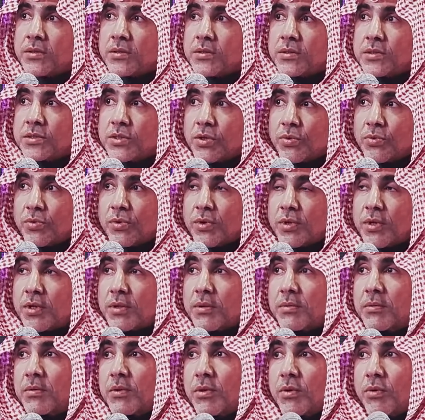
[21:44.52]
So
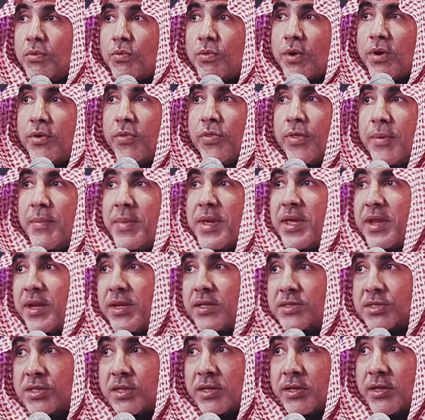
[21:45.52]
one of the main
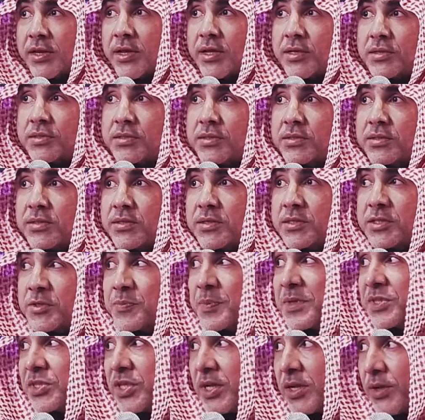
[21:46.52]
lessons learned,
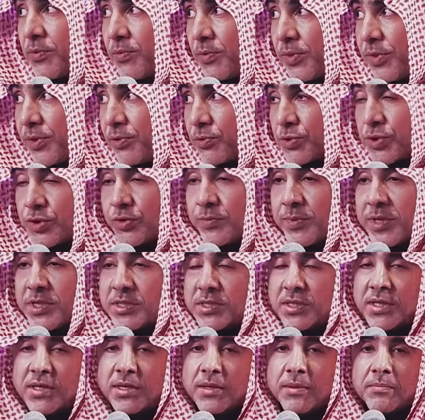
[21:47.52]
especially with those
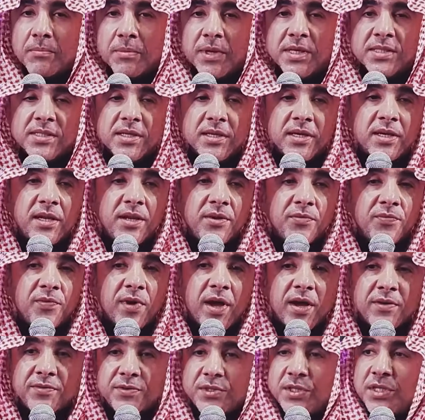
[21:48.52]
domains, basically
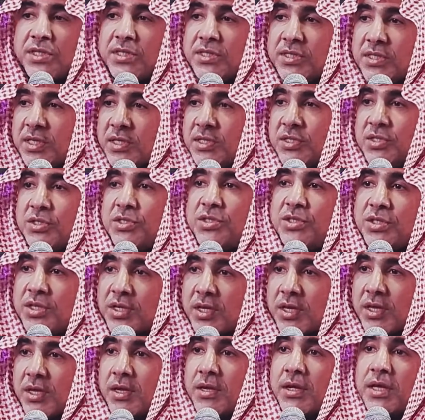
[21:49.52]
5G,
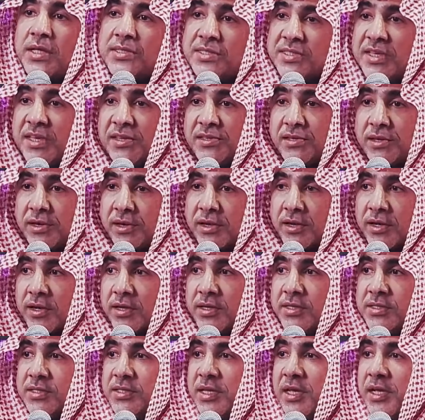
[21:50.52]
6G, etc.,
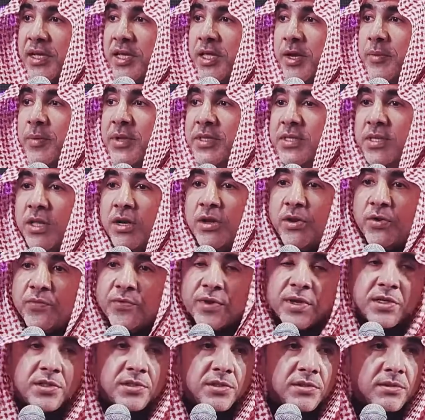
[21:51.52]
is incremental
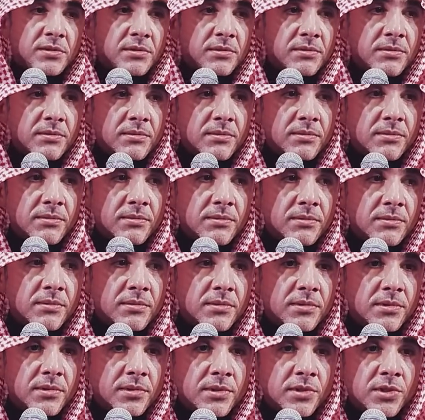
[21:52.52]
innovation.
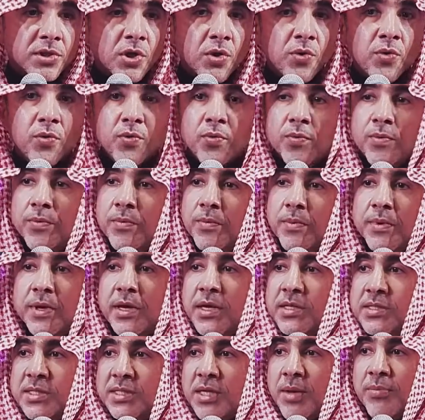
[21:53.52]
So
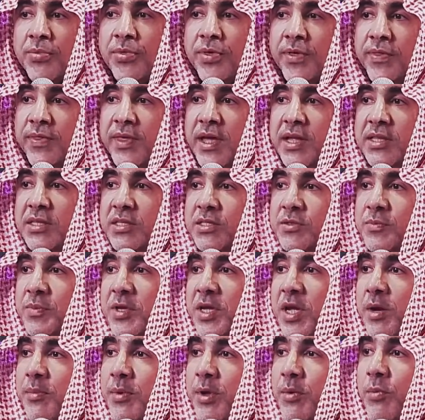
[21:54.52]
it's something that is
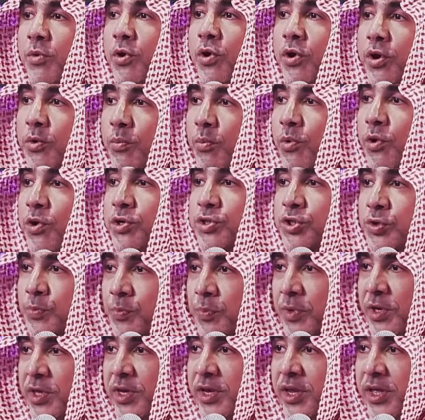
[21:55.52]
becoming more and more
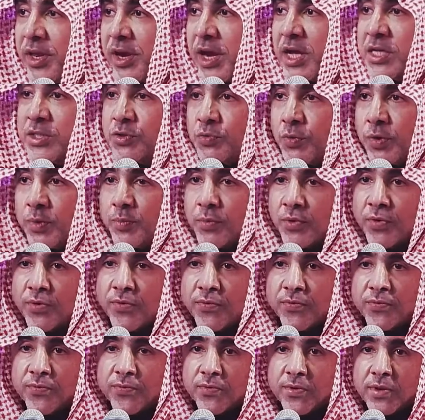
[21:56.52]
superior as we
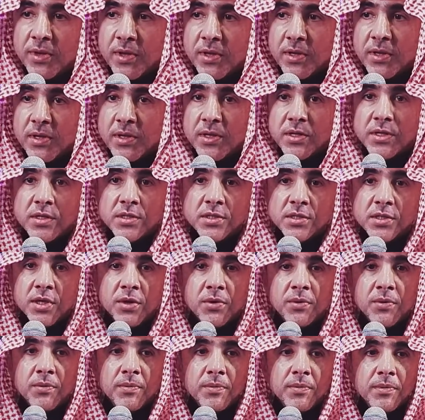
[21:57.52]
move.
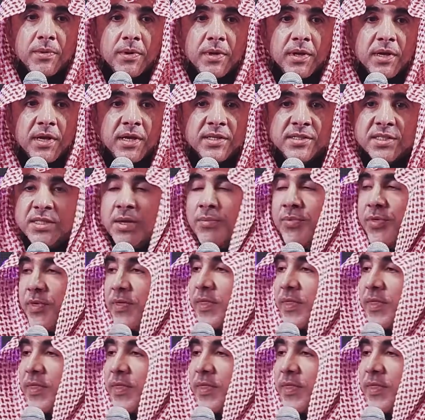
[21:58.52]
So it's something